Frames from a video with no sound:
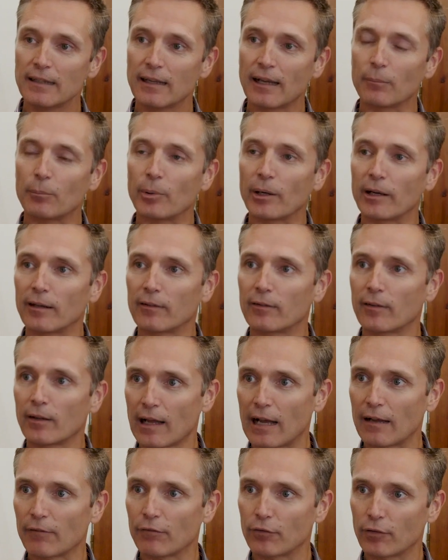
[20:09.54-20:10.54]
and bring it to
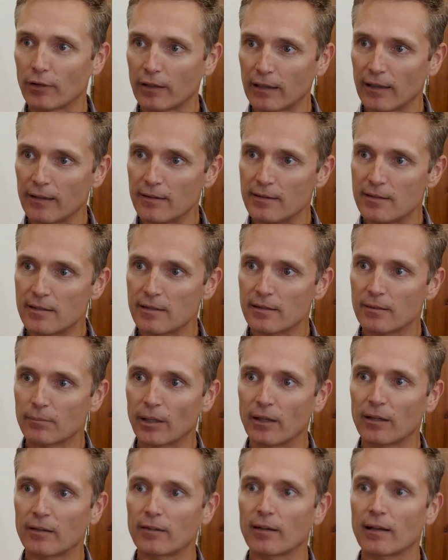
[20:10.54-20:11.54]
life for kids,
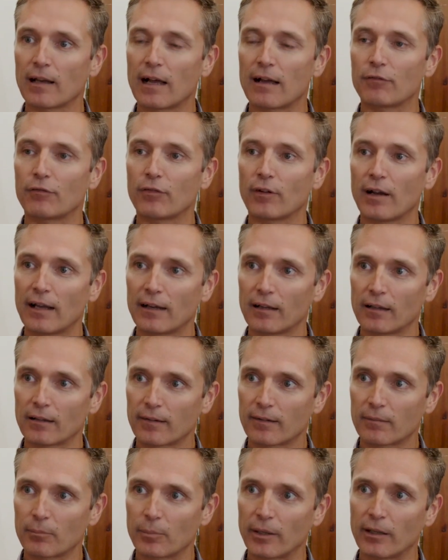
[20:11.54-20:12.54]
bring it to life for
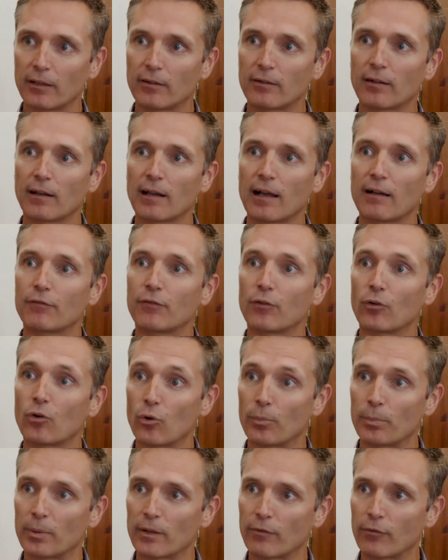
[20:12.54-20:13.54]
adults, bring it to life for
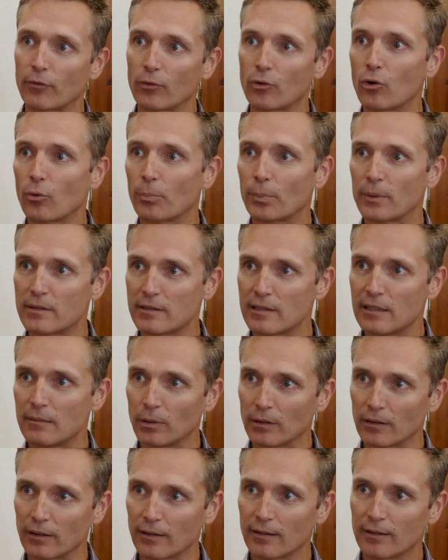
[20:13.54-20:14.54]
corporates, for corporate team
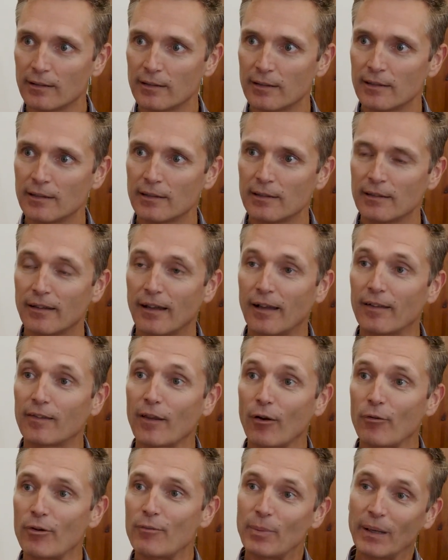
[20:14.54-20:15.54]
building. And
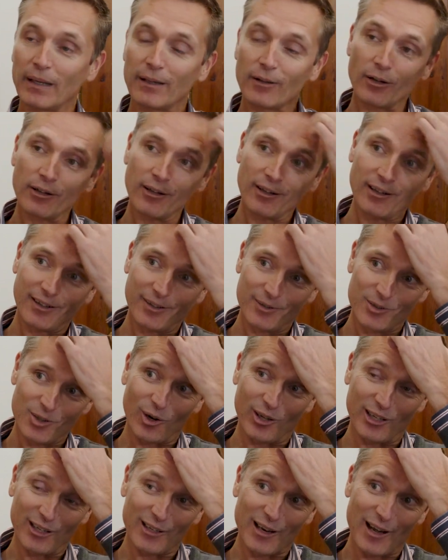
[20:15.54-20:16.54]
so we've been on a
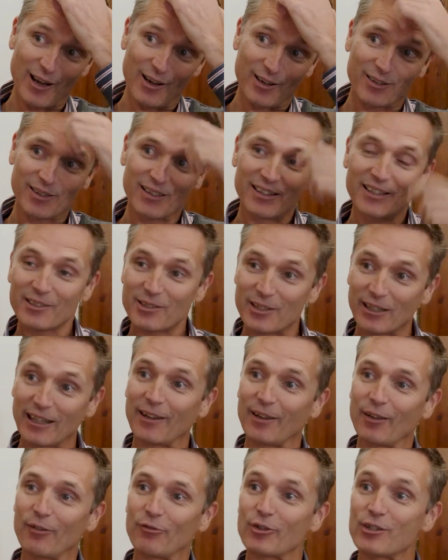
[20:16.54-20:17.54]
journey now
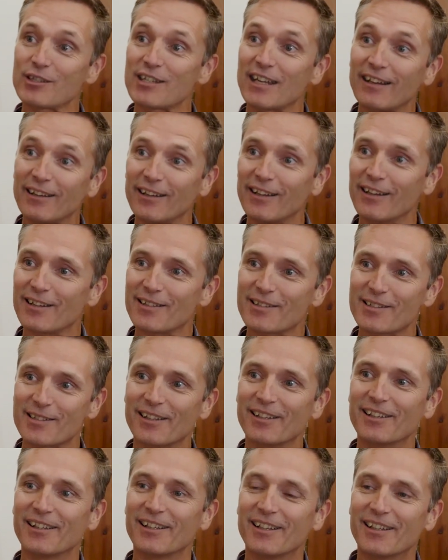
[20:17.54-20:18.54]
together for 10 years.
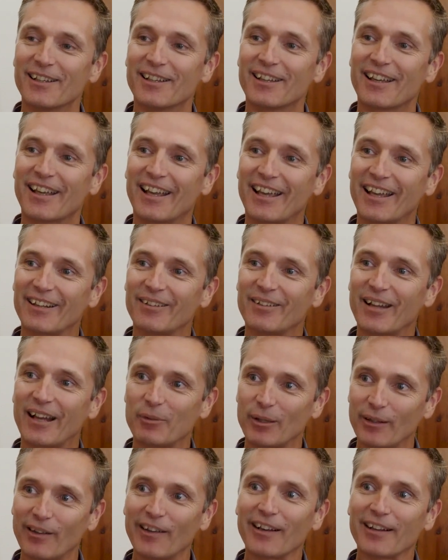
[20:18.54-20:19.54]
Wow. And,
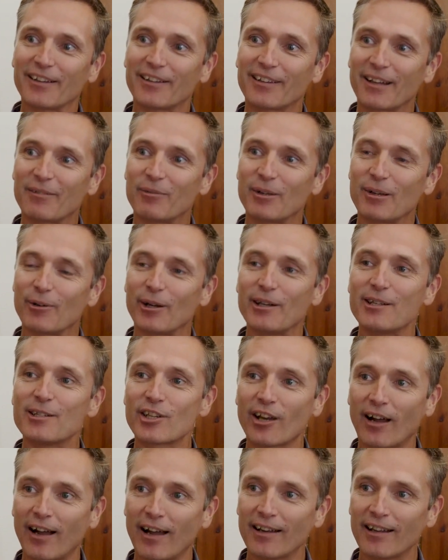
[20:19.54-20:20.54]
and we did it. And we were in
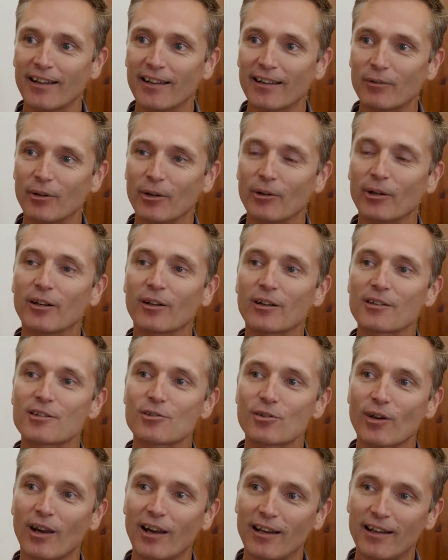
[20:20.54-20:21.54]
China, we were in
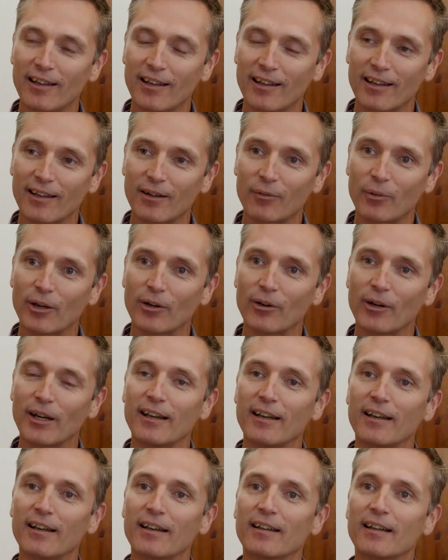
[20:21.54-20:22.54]
Australia, we were
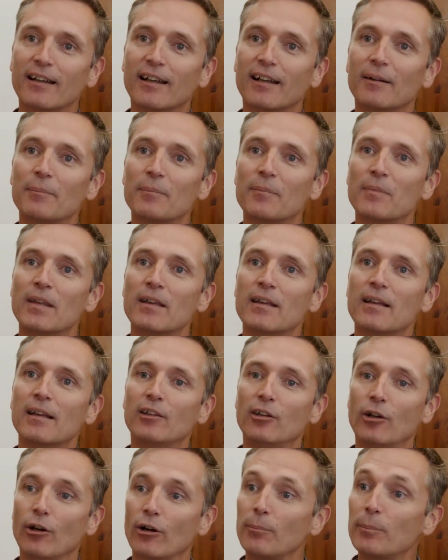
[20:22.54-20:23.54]
in um,
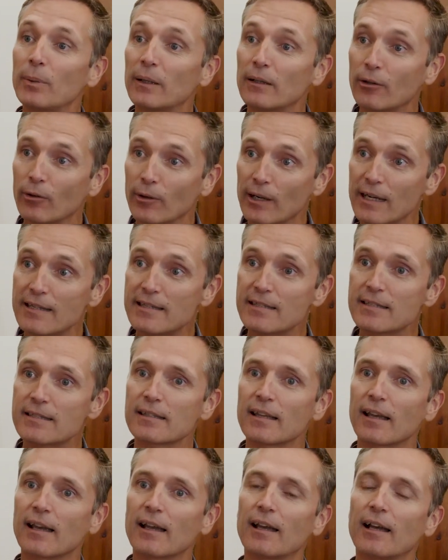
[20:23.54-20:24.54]
Europe and
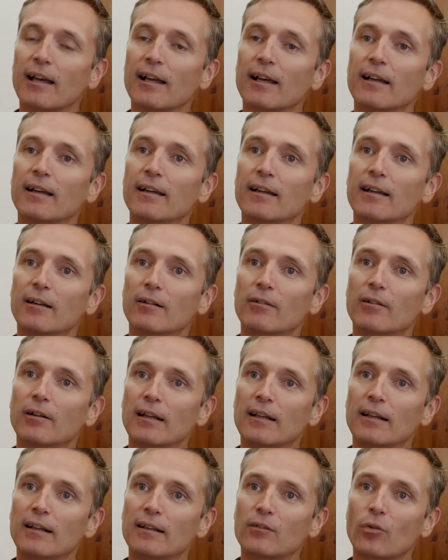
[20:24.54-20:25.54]
Greece. Uh,
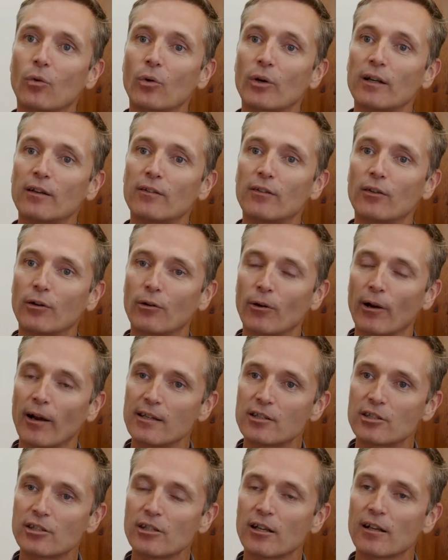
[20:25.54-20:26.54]
we're talking to
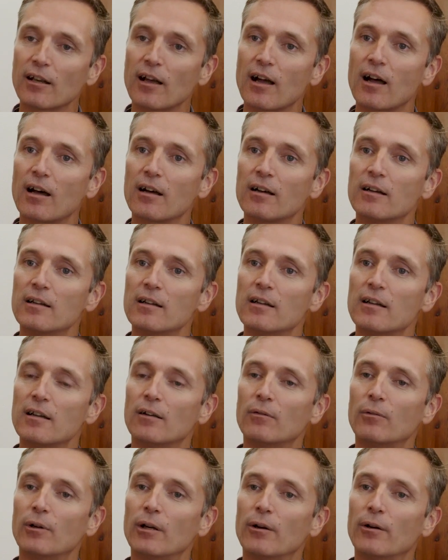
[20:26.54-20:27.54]
Croatia now.
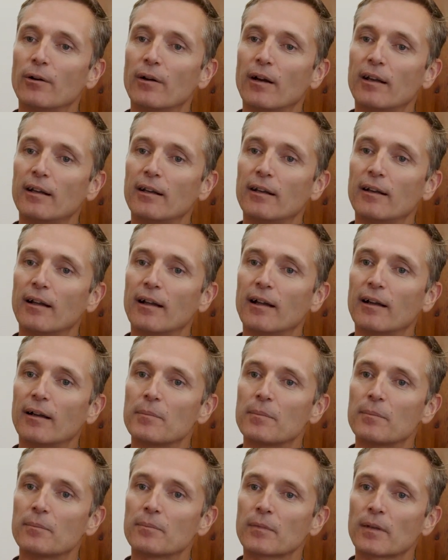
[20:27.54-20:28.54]
We're in
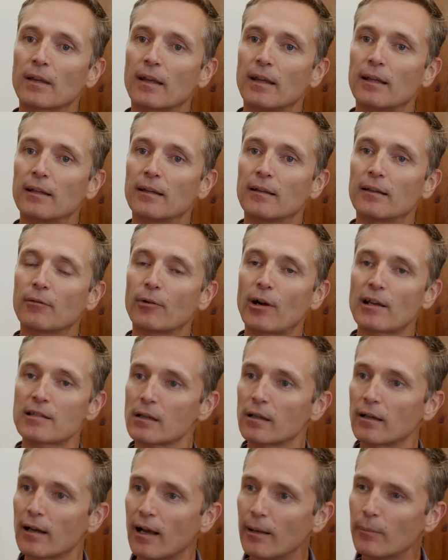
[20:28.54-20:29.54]
um, in
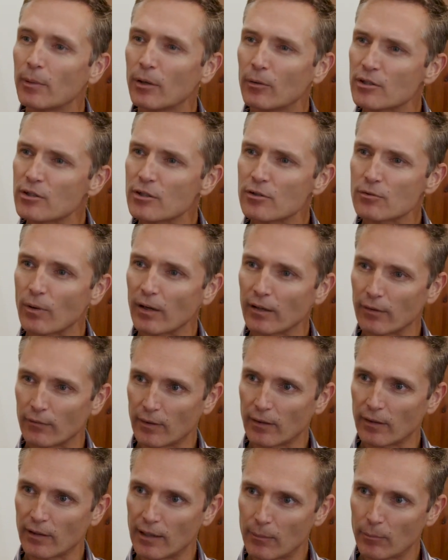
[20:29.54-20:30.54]
Ras Al Khaimah, which is one of
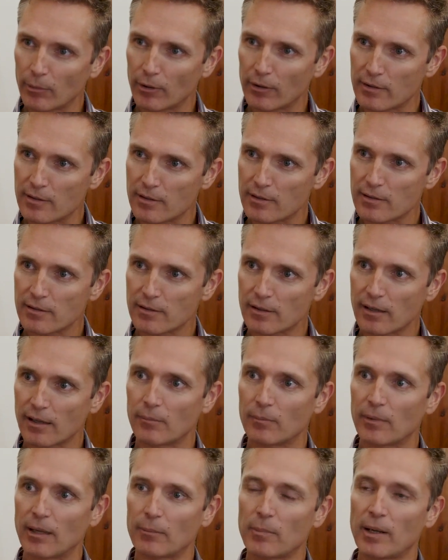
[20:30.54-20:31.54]
the Emirates
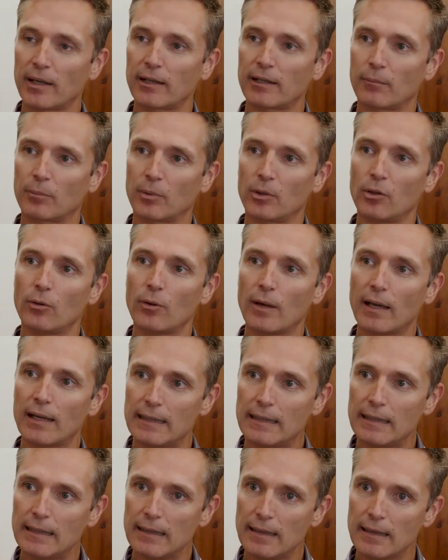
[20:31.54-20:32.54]
um, that make up the
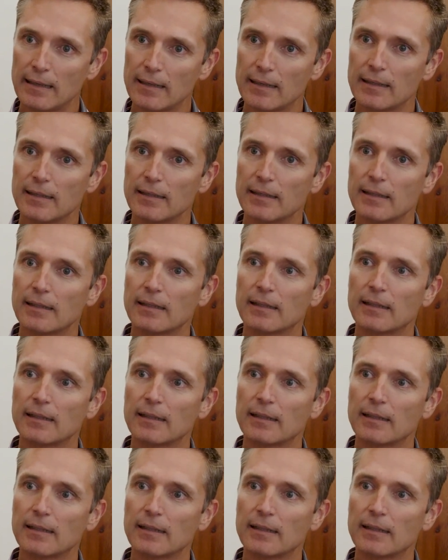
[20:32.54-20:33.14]
UAE. You said at